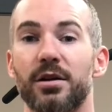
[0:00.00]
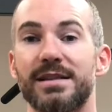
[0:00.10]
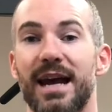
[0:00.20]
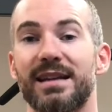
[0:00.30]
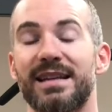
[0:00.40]

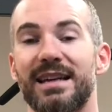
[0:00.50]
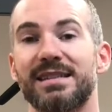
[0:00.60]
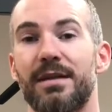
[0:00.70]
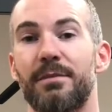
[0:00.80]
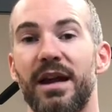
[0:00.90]
techniques
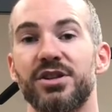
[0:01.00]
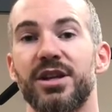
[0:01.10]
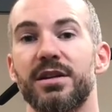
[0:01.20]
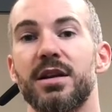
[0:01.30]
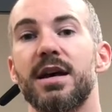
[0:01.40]
I
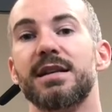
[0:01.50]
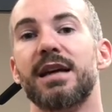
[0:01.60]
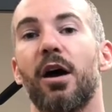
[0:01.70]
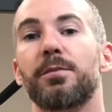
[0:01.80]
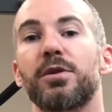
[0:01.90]
mentioned to
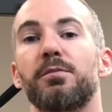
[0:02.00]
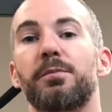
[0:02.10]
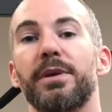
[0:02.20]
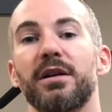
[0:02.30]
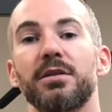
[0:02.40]
help you
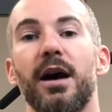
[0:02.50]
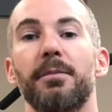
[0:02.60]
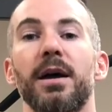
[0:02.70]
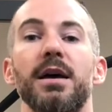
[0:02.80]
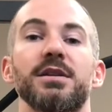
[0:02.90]
build
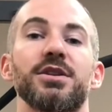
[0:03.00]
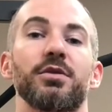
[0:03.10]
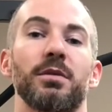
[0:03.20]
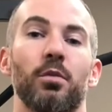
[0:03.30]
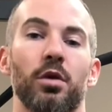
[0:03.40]
up to doing more